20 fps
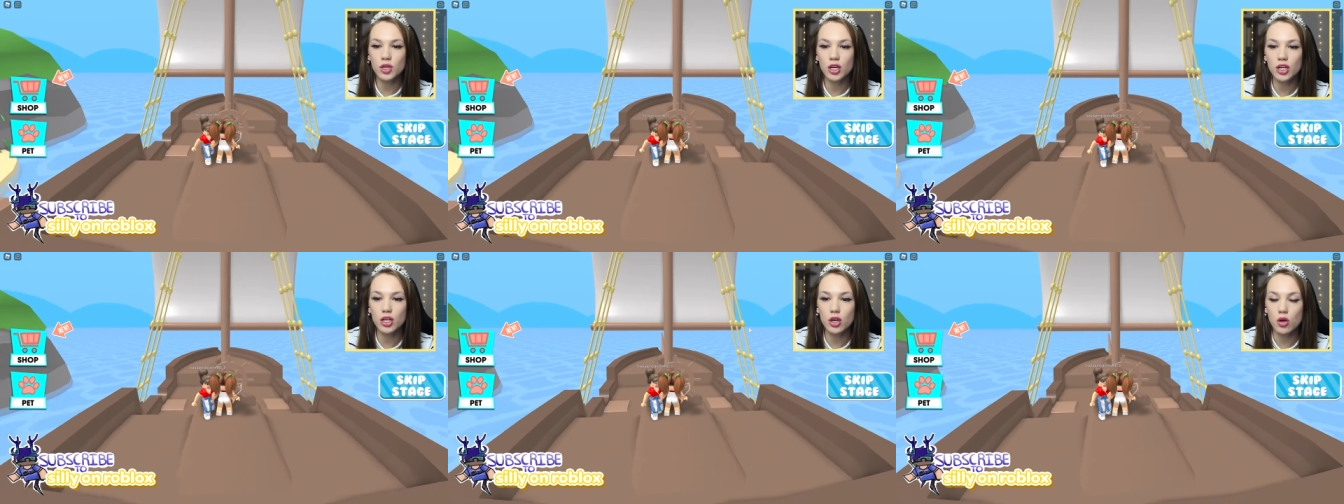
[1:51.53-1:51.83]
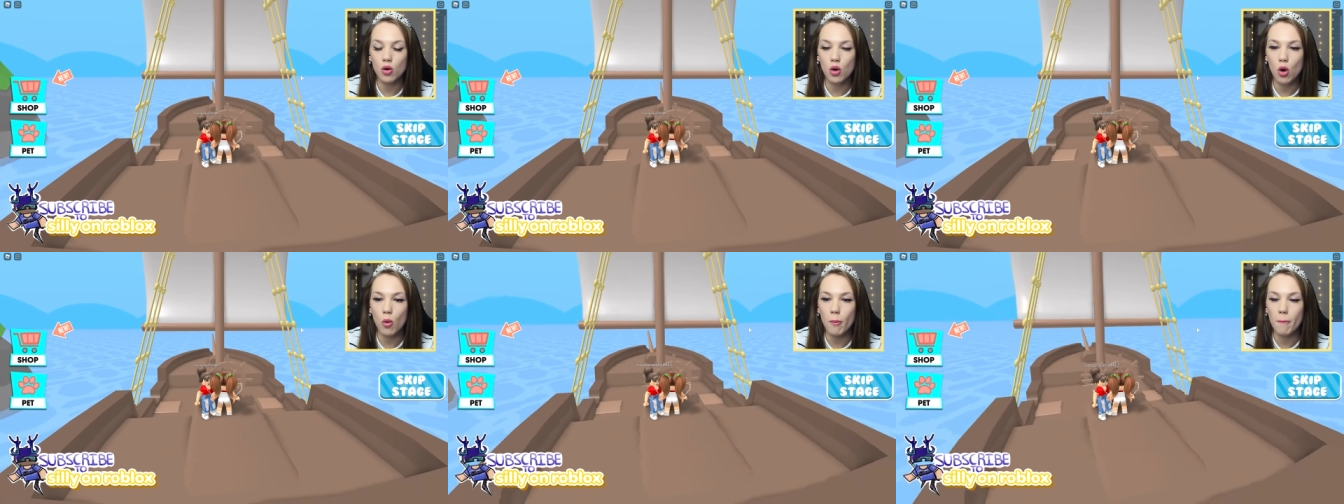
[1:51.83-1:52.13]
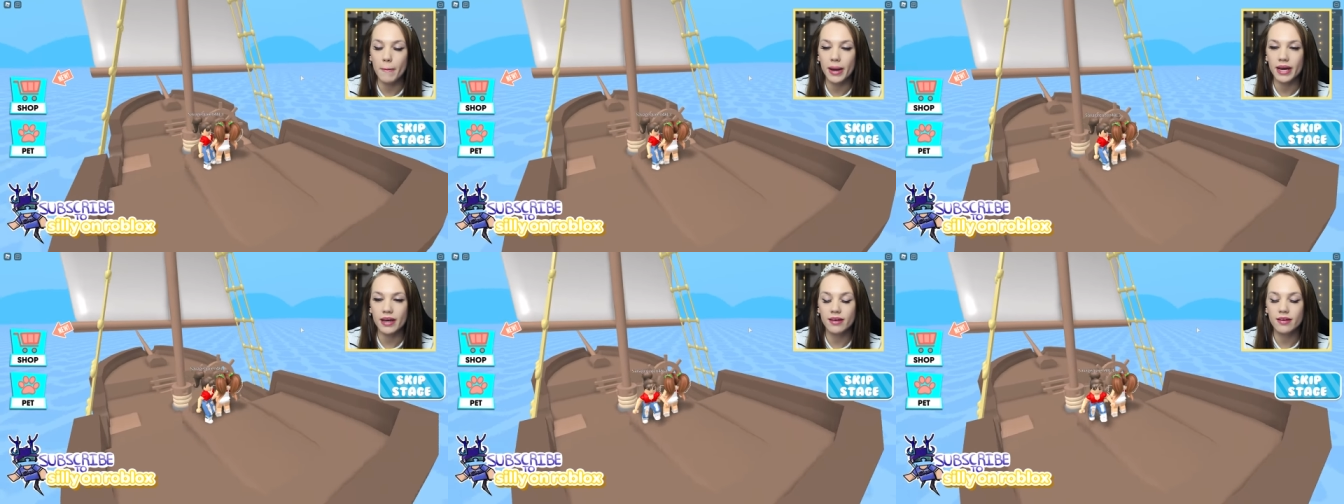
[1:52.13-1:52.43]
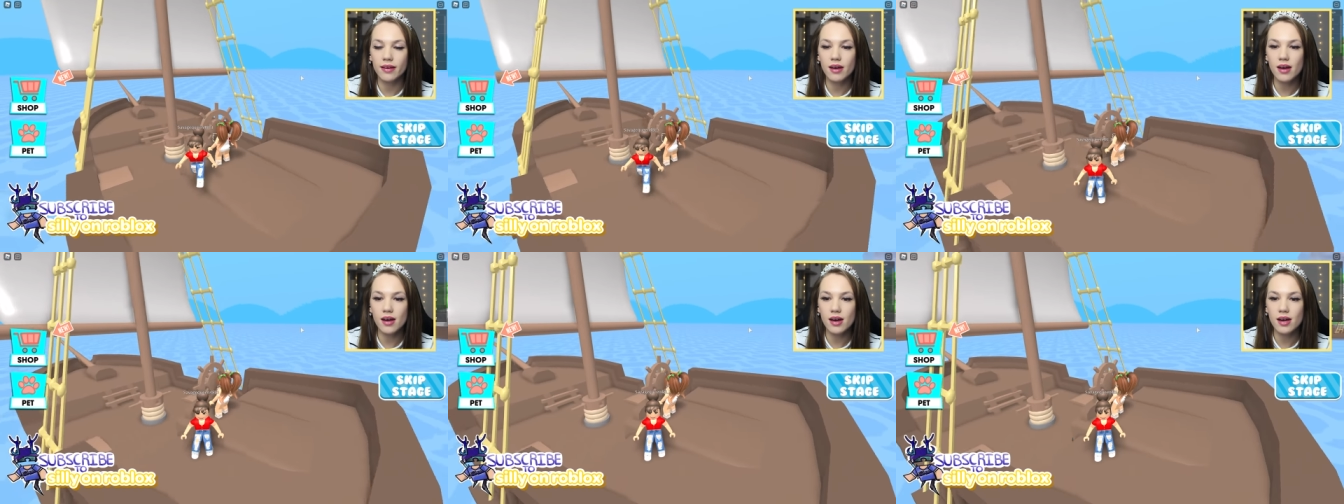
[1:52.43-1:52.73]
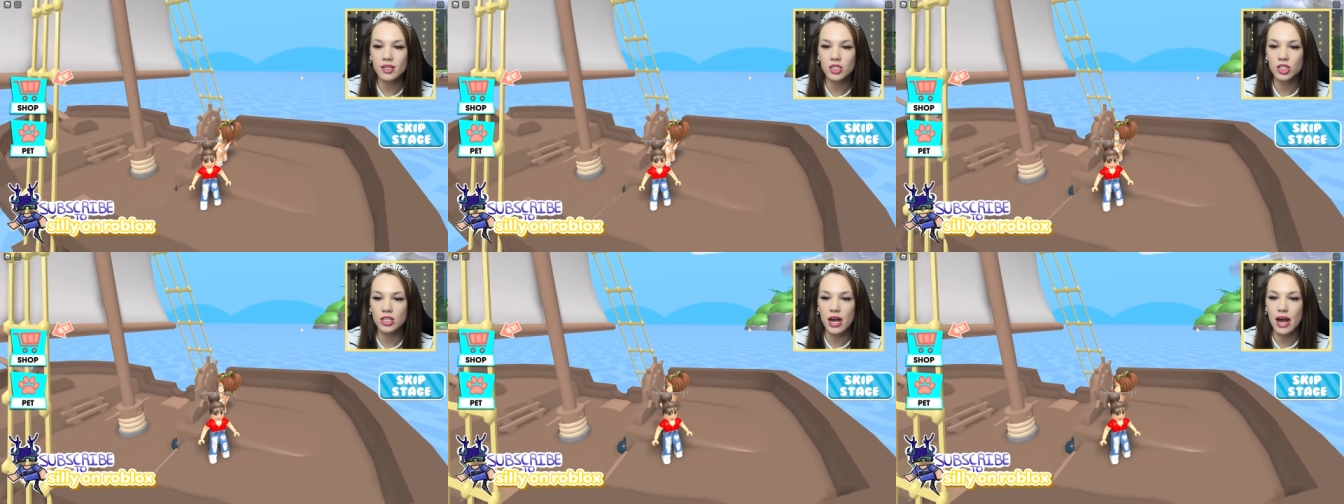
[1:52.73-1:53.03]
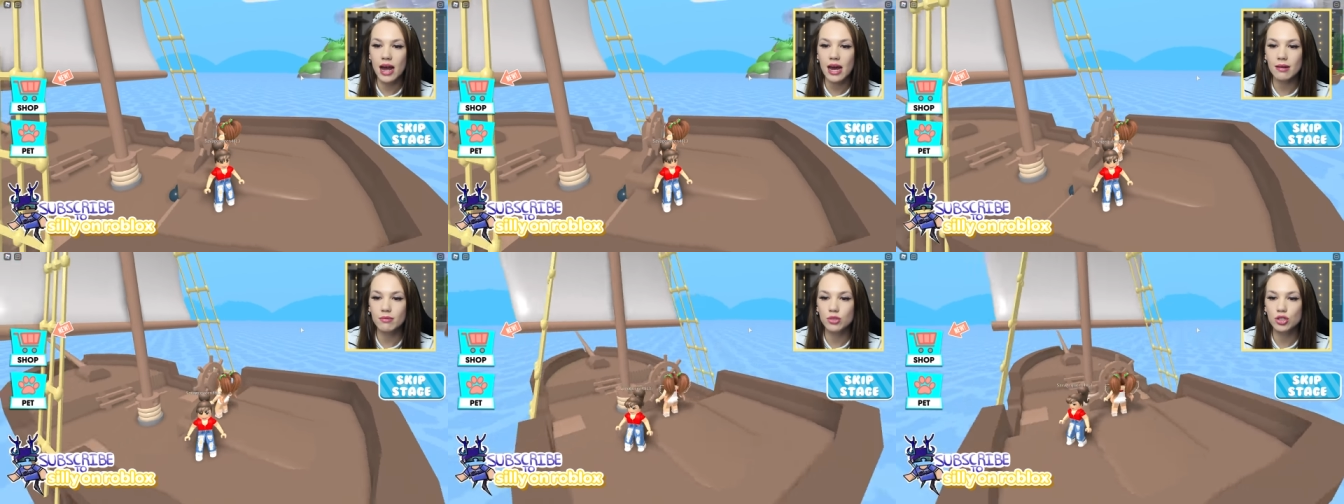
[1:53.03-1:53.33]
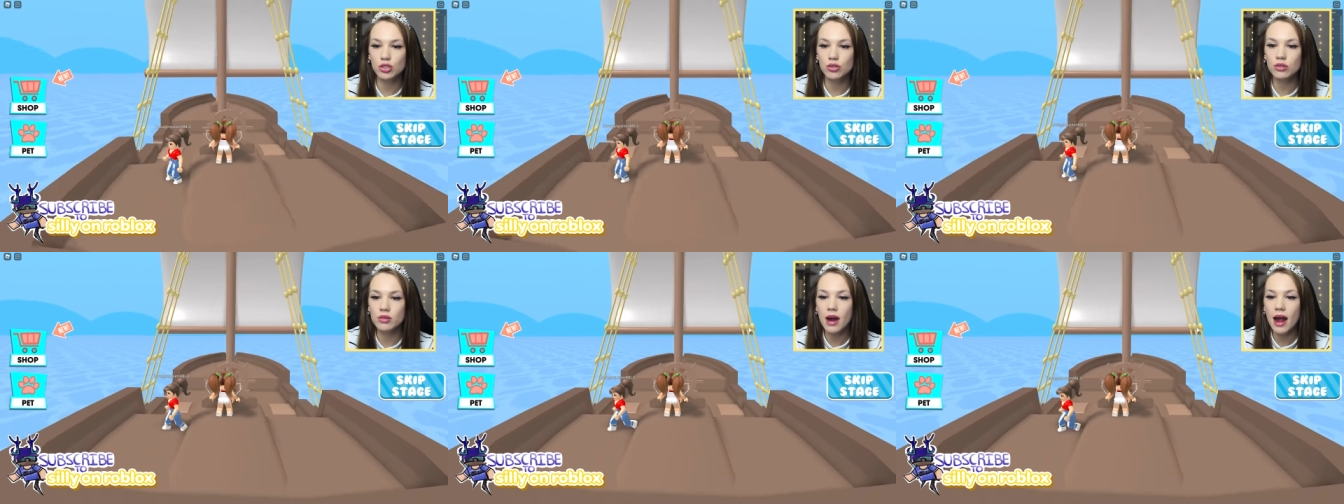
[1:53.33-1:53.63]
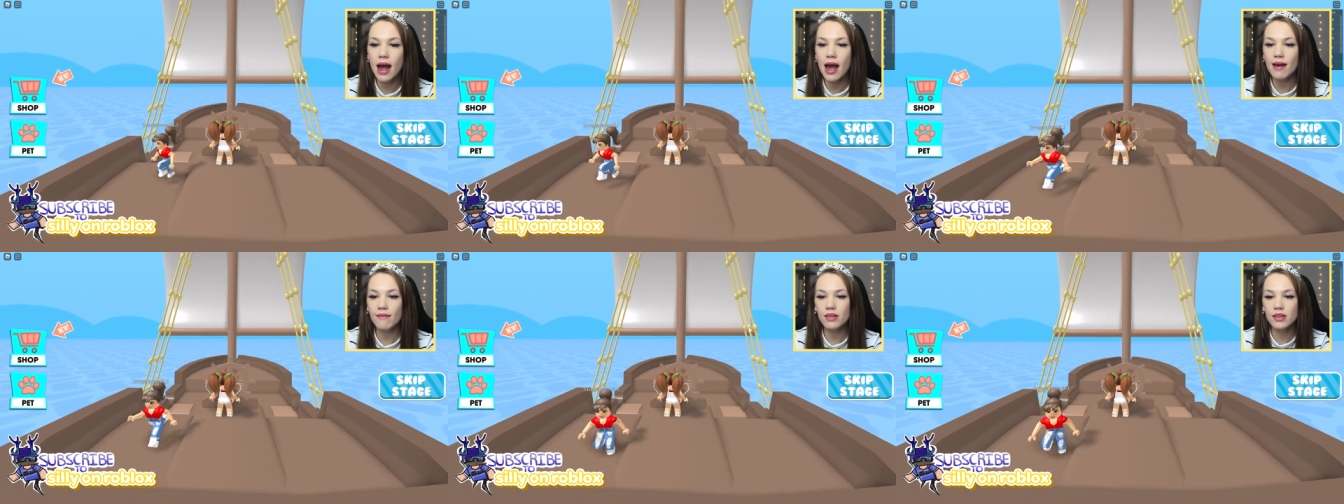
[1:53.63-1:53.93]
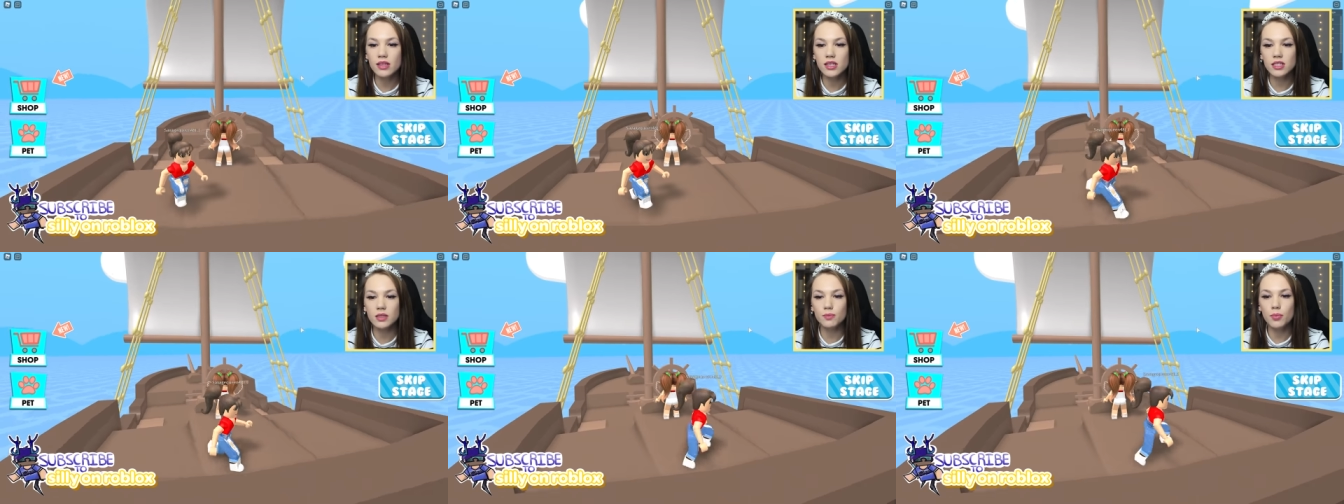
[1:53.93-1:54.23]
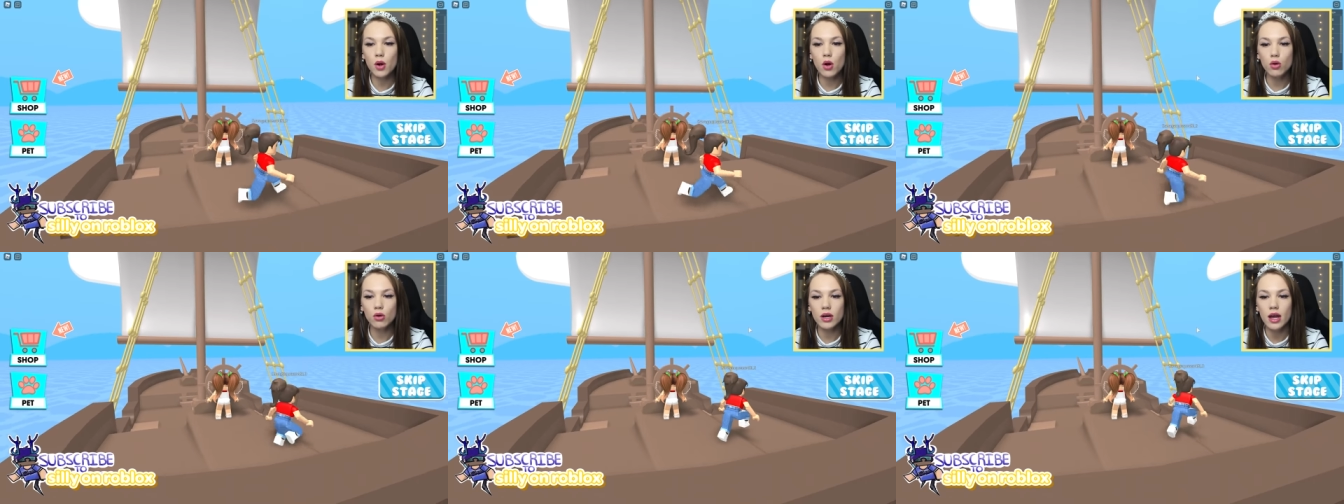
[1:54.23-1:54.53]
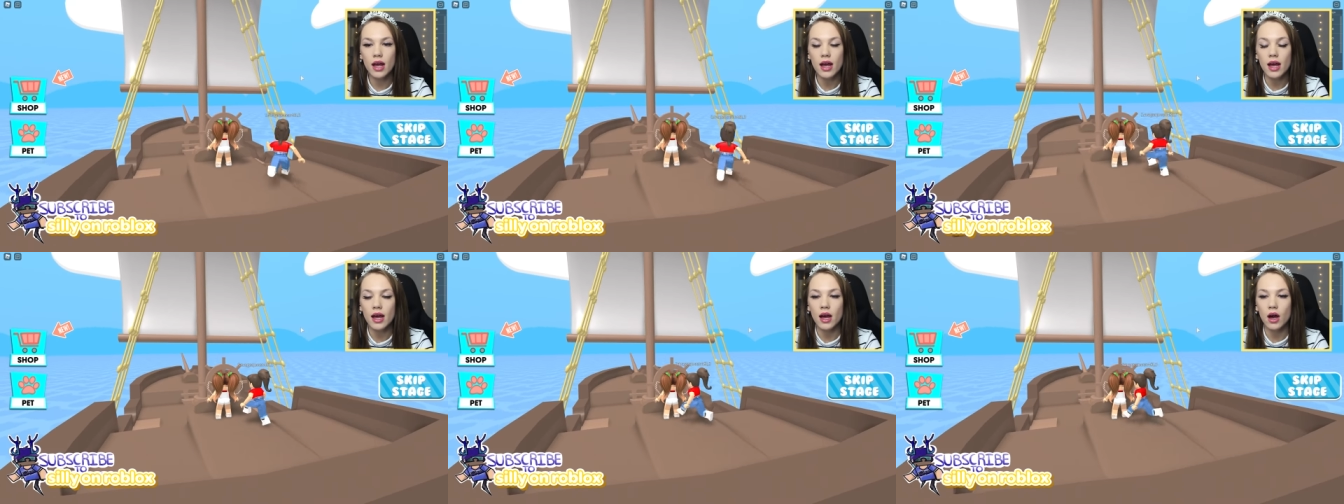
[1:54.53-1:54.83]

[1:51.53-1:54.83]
we're gonna go. Oh my gosh, I'm driving this boat.